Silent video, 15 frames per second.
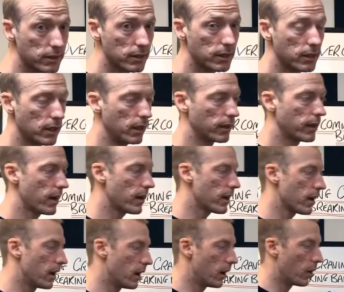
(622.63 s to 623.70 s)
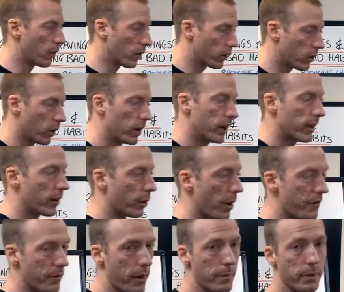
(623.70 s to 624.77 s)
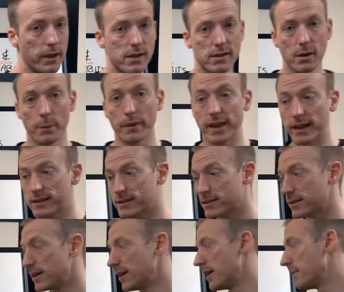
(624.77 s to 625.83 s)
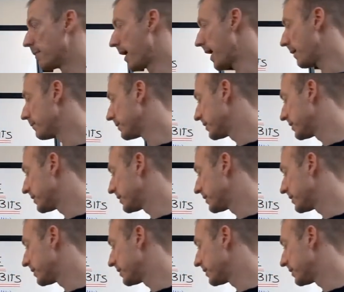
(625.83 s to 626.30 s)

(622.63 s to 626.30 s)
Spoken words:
okay, or a colleague, or whoever it may be, someone that's perhaps